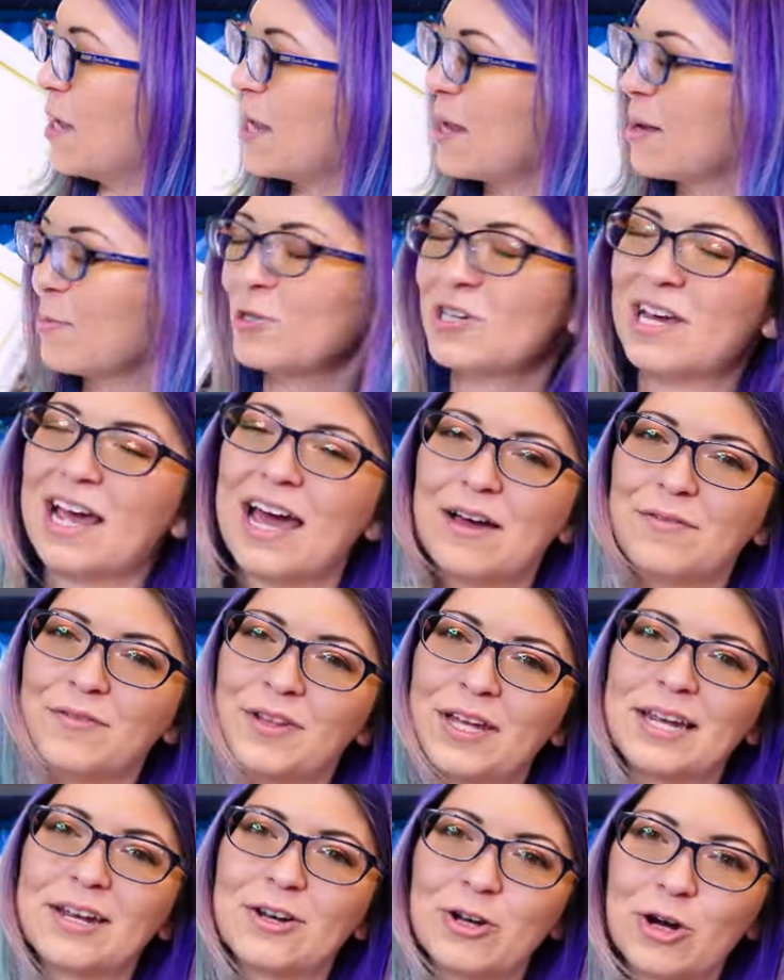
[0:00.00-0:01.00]
being able to have
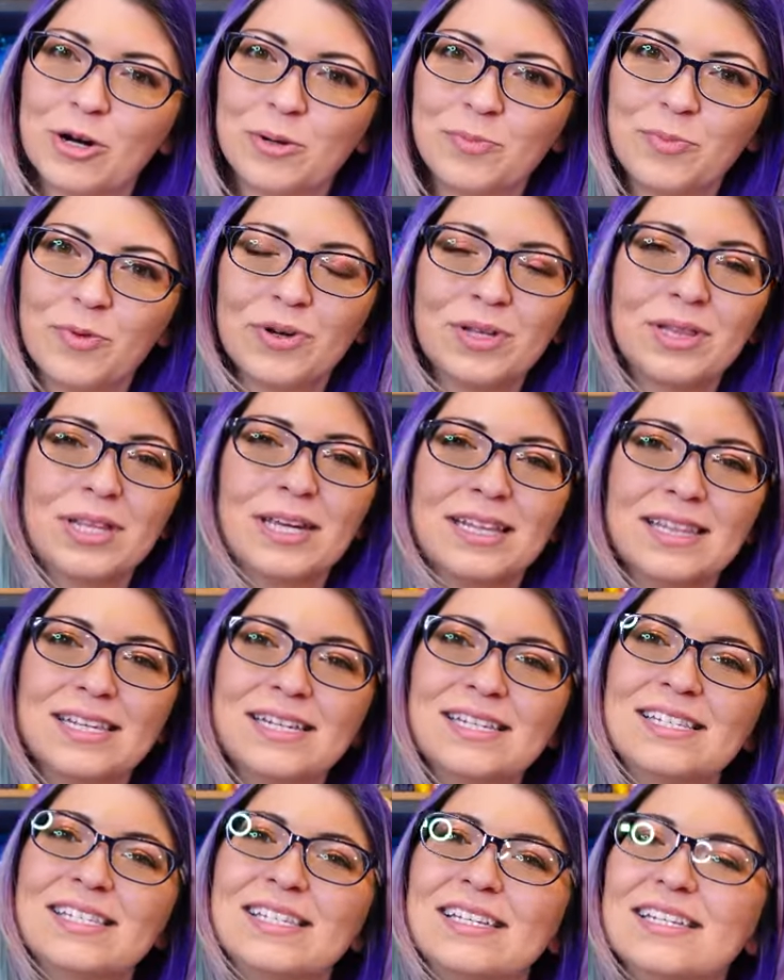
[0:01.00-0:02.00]
like an art print like
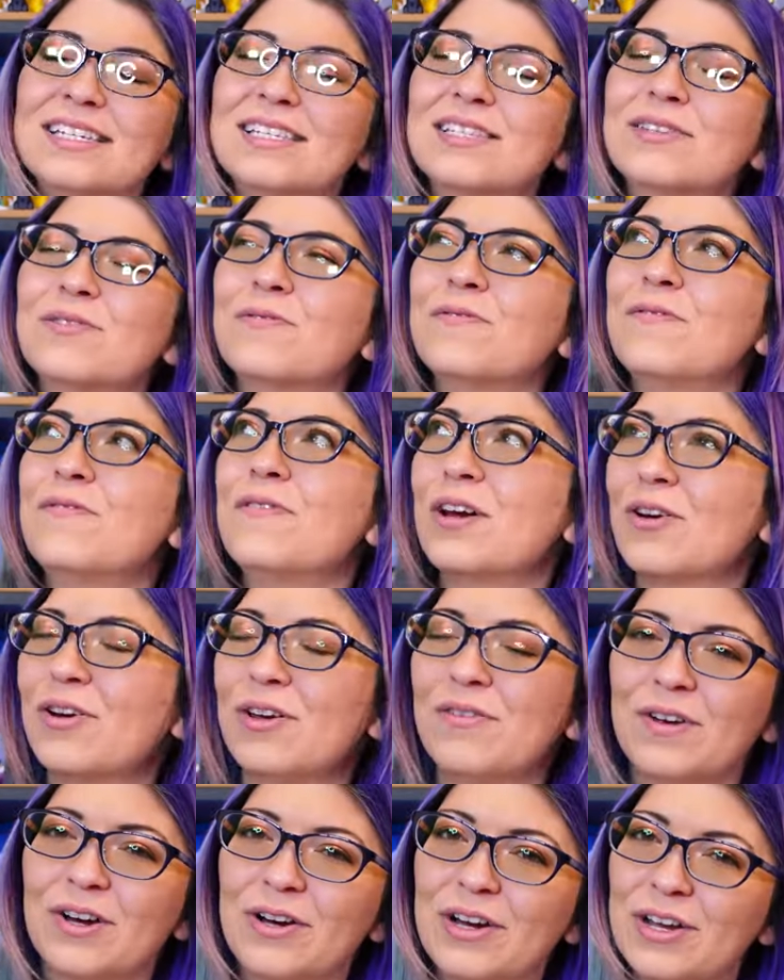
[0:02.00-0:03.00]
this is
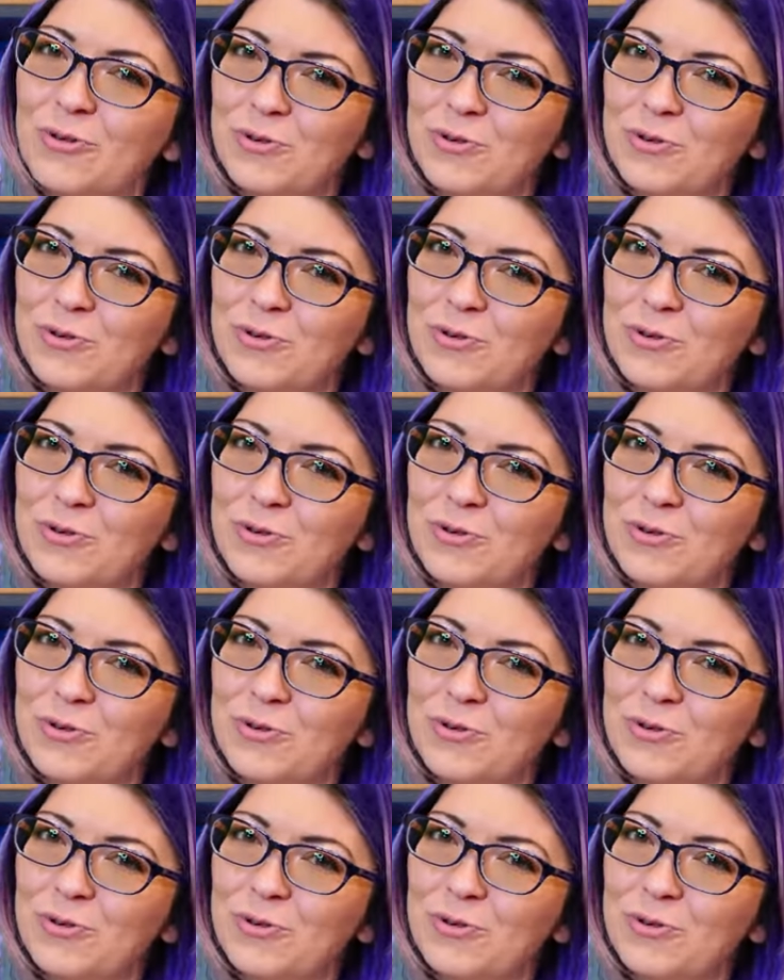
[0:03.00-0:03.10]
very, very